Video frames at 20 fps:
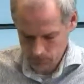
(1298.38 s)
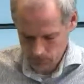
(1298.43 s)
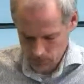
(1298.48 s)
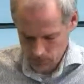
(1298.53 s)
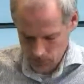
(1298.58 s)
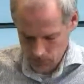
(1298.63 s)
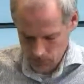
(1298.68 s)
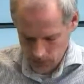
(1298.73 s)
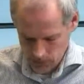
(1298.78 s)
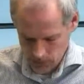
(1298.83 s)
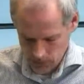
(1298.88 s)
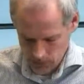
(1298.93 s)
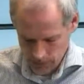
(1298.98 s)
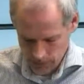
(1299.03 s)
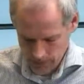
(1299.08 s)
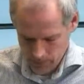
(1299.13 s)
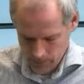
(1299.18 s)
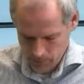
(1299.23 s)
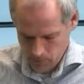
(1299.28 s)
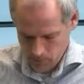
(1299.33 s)
Okay.
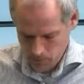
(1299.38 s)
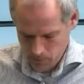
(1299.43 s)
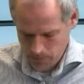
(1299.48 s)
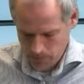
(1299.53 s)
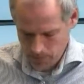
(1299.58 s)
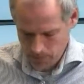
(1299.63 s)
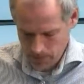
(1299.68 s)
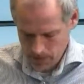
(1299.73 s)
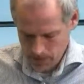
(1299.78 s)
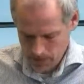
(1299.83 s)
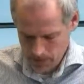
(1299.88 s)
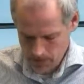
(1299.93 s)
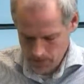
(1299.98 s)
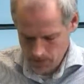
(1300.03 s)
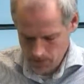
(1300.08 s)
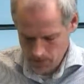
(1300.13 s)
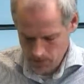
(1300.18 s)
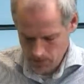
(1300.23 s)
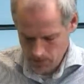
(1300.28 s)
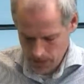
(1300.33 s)

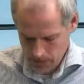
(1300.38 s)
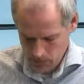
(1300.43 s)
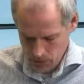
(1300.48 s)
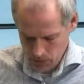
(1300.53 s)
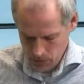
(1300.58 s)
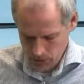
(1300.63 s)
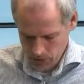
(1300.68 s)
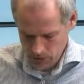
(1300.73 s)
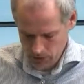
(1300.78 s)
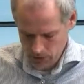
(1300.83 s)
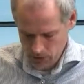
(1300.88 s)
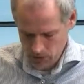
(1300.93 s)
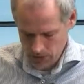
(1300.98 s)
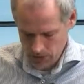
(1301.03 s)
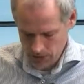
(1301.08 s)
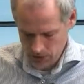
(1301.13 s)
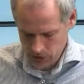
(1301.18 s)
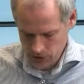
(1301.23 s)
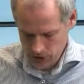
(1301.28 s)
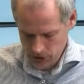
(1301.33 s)
I also want to
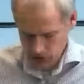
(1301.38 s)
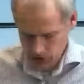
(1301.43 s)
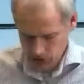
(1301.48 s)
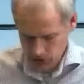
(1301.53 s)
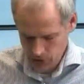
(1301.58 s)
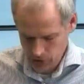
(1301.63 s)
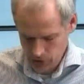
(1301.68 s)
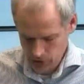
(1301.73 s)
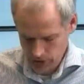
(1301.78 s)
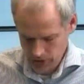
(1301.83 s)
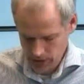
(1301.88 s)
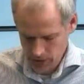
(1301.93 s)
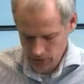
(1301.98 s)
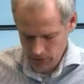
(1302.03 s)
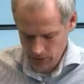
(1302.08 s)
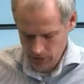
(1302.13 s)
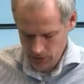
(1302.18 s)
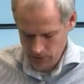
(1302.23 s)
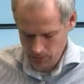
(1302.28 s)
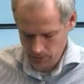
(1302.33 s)
show you can go to
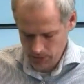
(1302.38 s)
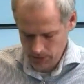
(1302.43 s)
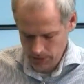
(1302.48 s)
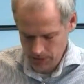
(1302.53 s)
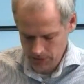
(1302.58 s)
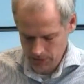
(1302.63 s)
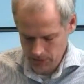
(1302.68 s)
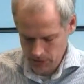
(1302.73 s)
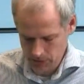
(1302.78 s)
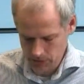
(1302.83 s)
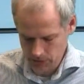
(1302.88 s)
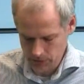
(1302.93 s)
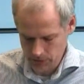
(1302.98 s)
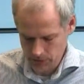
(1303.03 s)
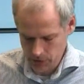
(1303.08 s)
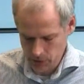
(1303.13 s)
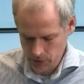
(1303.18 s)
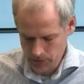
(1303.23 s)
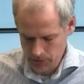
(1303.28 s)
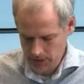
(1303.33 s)
the plus for new
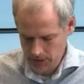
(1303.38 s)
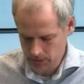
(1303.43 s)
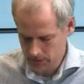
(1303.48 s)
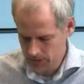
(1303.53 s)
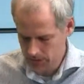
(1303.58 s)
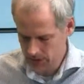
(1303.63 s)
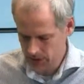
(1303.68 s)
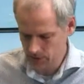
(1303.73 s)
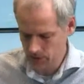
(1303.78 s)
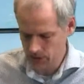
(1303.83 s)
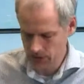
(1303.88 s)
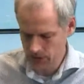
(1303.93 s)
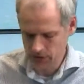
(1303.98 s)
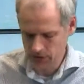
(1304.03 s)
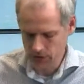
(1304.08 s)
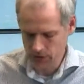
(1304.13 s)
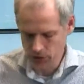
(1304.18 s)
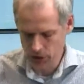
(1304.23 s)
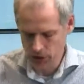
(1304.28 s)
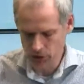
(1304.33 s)
measurements. I wanted to
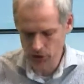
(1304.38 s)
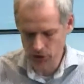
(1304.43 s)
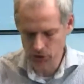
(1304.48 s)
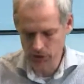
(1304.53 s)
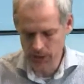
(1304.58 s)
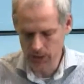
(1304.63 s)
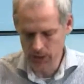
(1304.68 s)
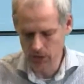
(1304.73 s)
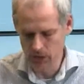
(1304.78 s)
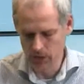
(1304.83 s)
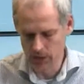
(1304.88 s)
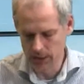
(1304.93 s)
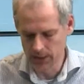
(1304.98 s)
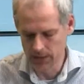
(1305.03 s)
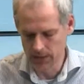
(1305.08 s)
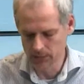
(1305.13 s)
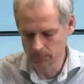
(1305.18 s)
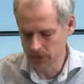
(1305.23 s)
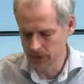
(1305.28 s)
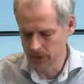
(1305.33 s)
show you how a
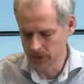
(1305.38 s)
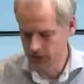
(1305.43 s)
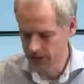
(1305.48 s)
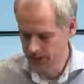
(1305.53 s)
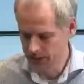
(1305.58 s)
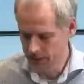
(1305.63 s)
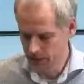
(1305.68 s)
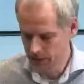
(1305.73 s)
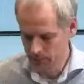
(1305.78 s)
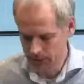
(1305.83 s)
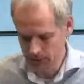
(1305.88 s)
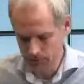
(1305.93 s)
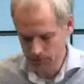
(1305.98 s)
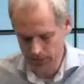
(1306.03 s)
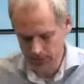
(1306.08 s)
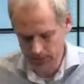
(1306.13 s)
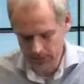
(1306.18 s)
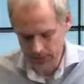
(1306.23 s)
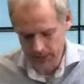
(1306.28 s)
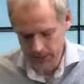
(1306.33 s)
salinity measurement
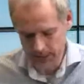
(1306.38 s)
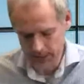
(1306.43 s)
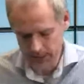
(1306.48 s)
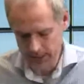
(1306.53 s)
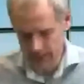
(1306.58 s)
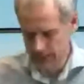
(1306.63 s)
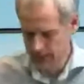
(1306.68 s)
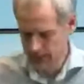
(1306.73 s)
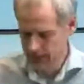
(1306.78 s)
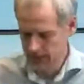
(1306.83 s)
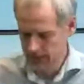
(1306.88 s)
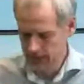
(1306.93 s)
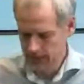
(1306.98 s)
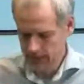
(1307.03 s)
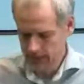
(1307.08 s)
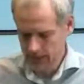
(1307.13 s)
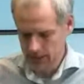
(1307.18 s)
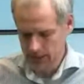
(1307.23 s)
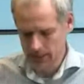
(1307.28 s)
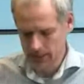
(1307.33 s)
is done.
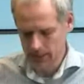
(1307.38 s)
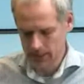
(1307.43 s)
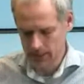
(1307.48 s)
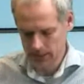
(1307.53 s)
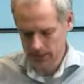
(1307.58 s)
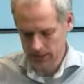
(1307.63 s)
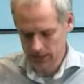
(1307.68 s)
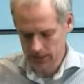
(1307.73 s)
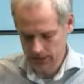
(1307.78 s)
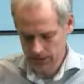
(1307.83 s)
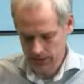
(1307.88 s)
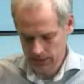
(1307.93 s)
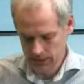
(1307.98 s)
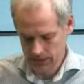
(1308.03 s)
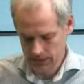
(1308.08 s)
This is